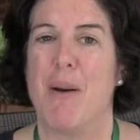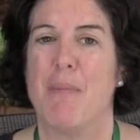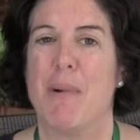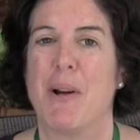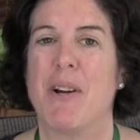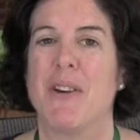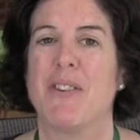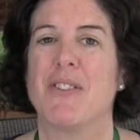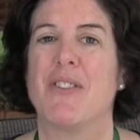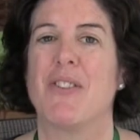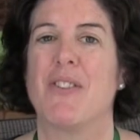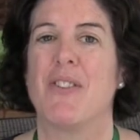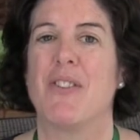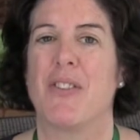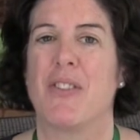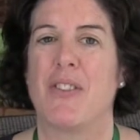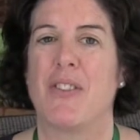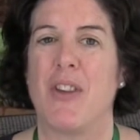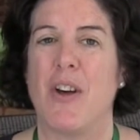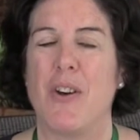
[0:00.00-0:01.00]
because
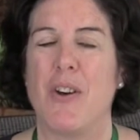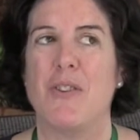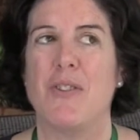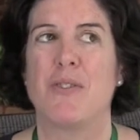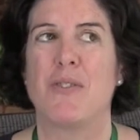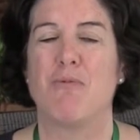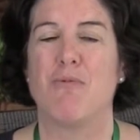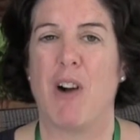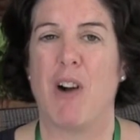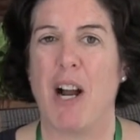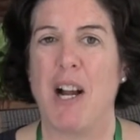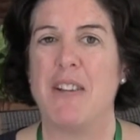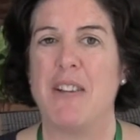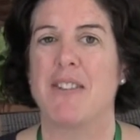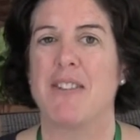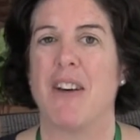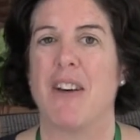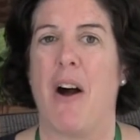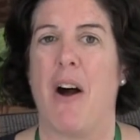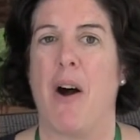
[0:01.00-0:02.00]
those
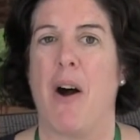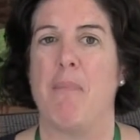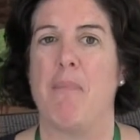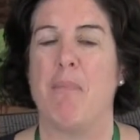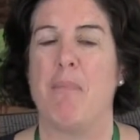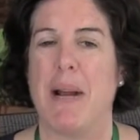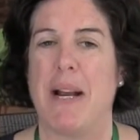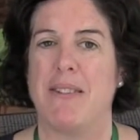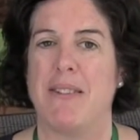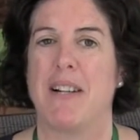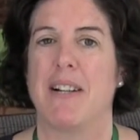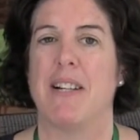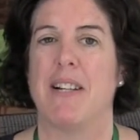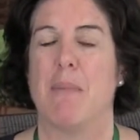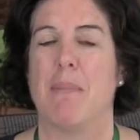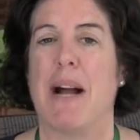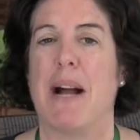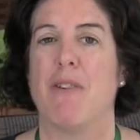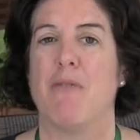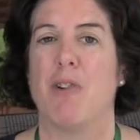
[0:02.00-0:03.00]
rights are basically
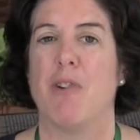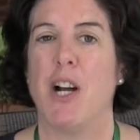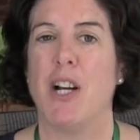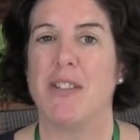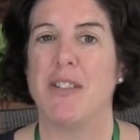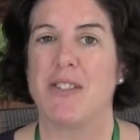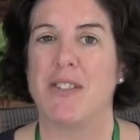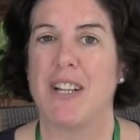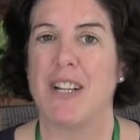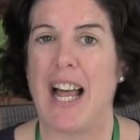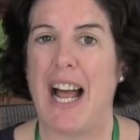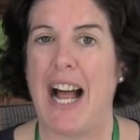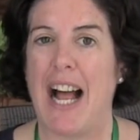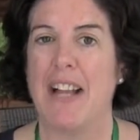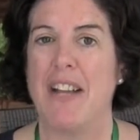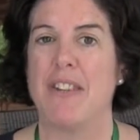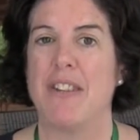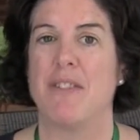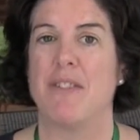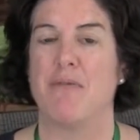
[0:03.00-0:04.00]
about rights to
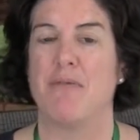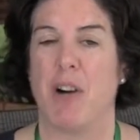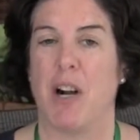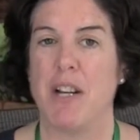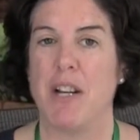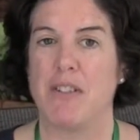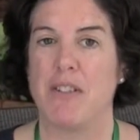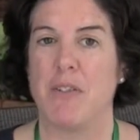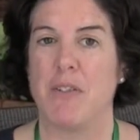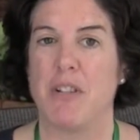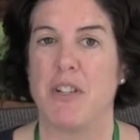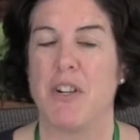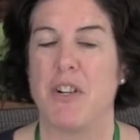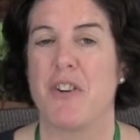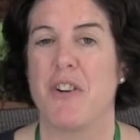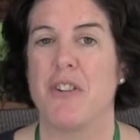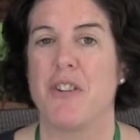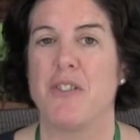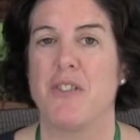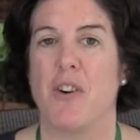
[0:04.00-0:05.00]
land, rights to
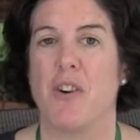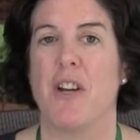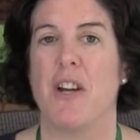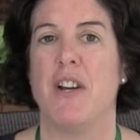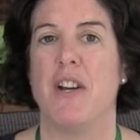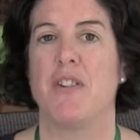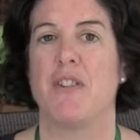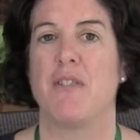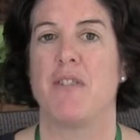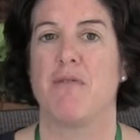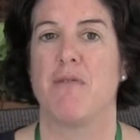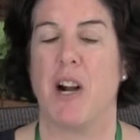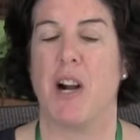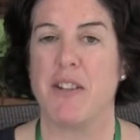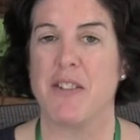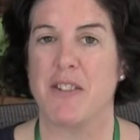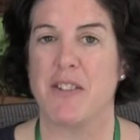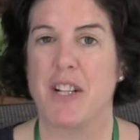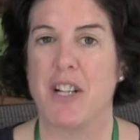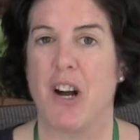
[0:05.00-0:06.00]
Indigenous knowledge,
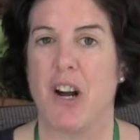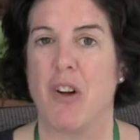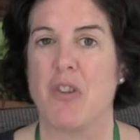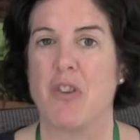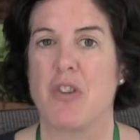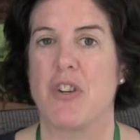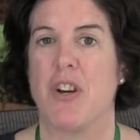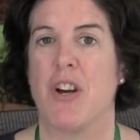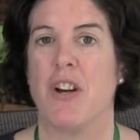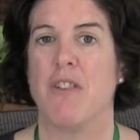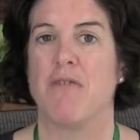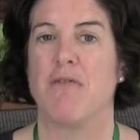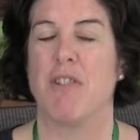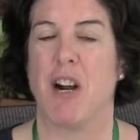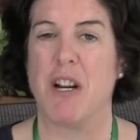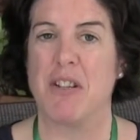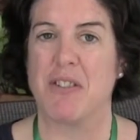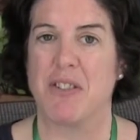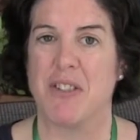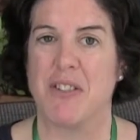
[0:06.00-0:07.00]
rights to culture,
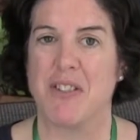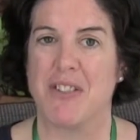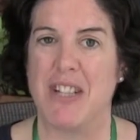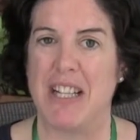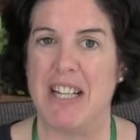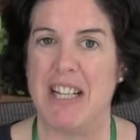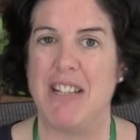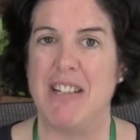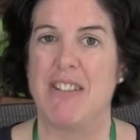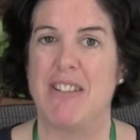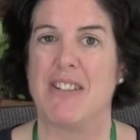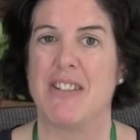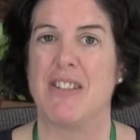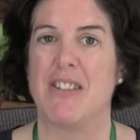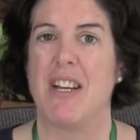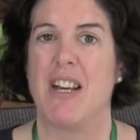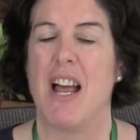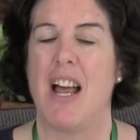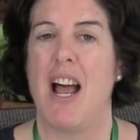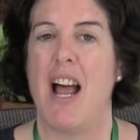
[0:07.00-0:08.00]
rights to seeds.
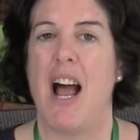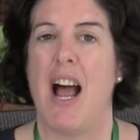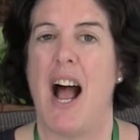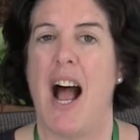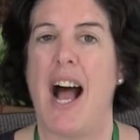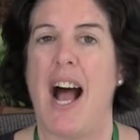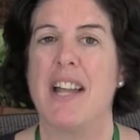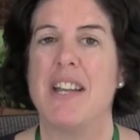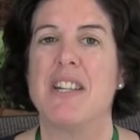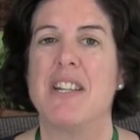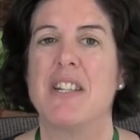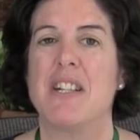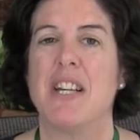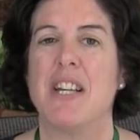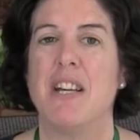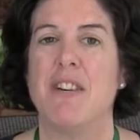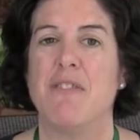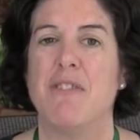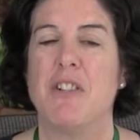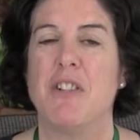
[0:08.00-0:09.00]
And
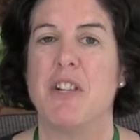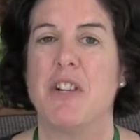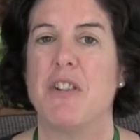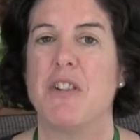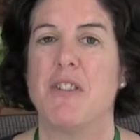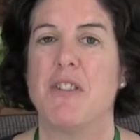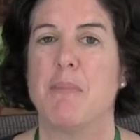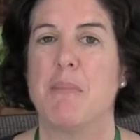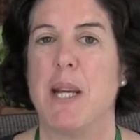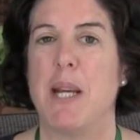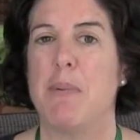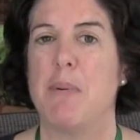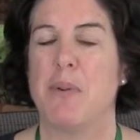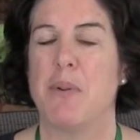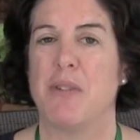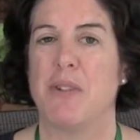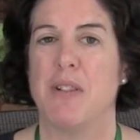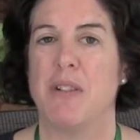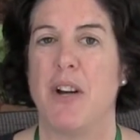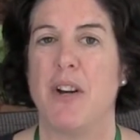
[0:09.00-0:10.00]
if Indigenous
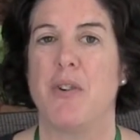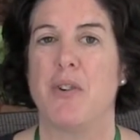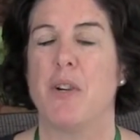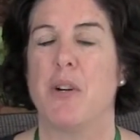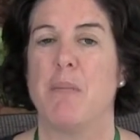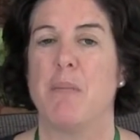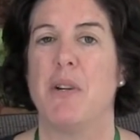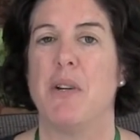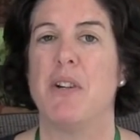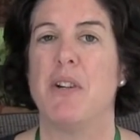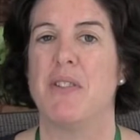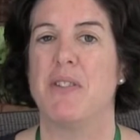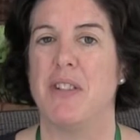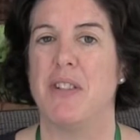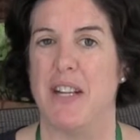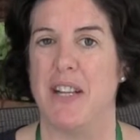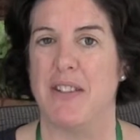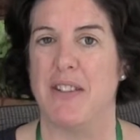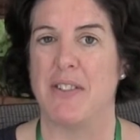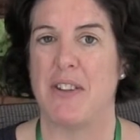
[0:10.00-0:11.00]
peoples and local
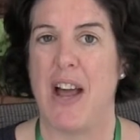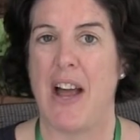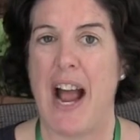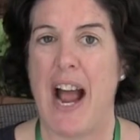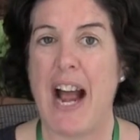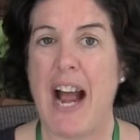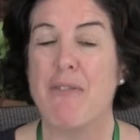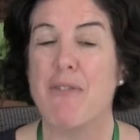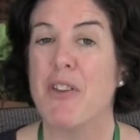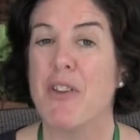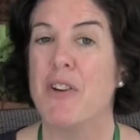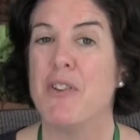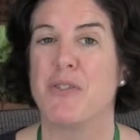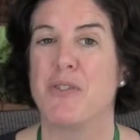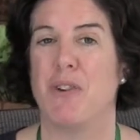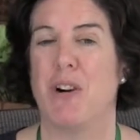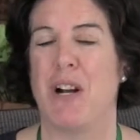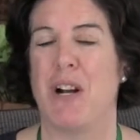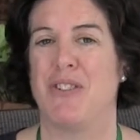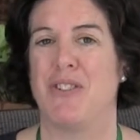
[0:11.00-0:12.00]
communities have those
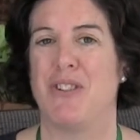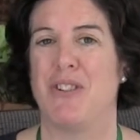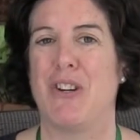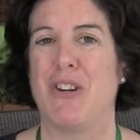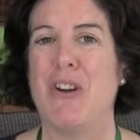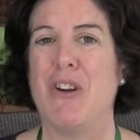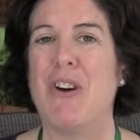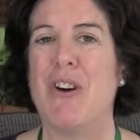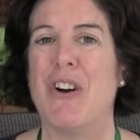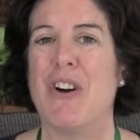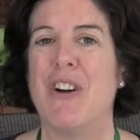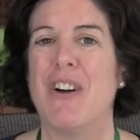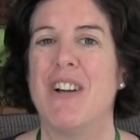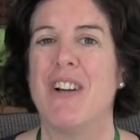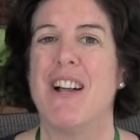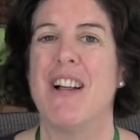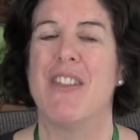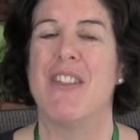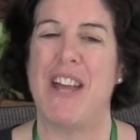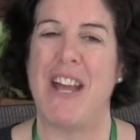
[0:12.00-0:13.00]
rights secure,
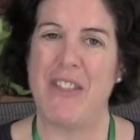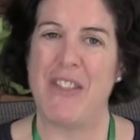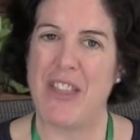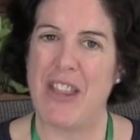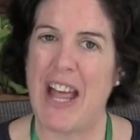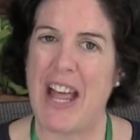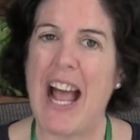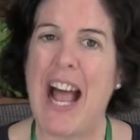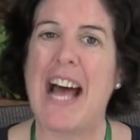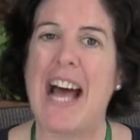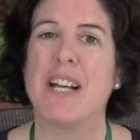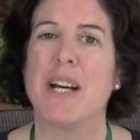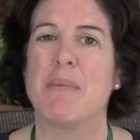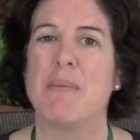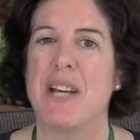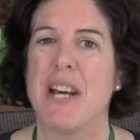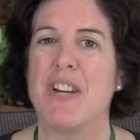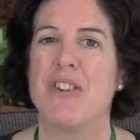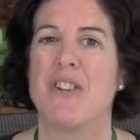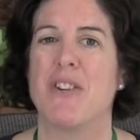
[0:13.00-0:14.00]
then their
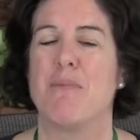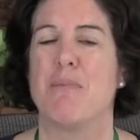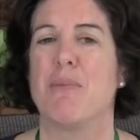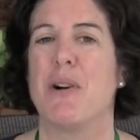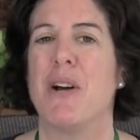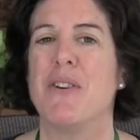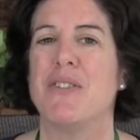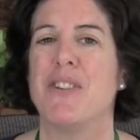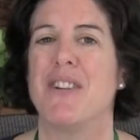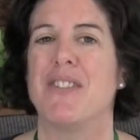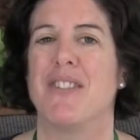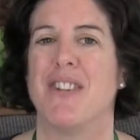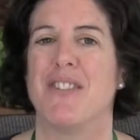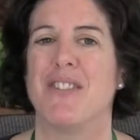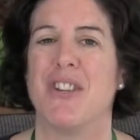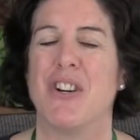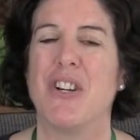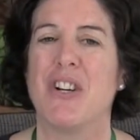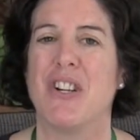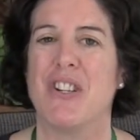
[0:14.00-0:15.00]
adaptation processes
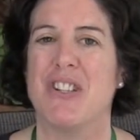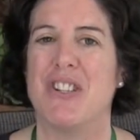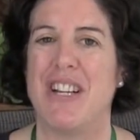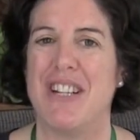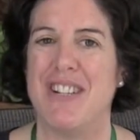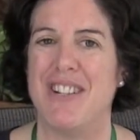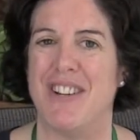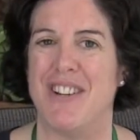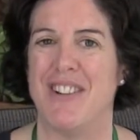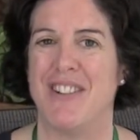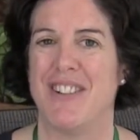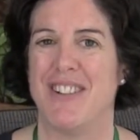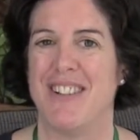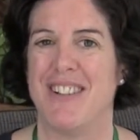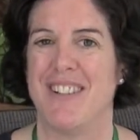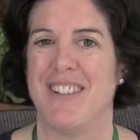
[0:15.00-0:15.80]
can continue.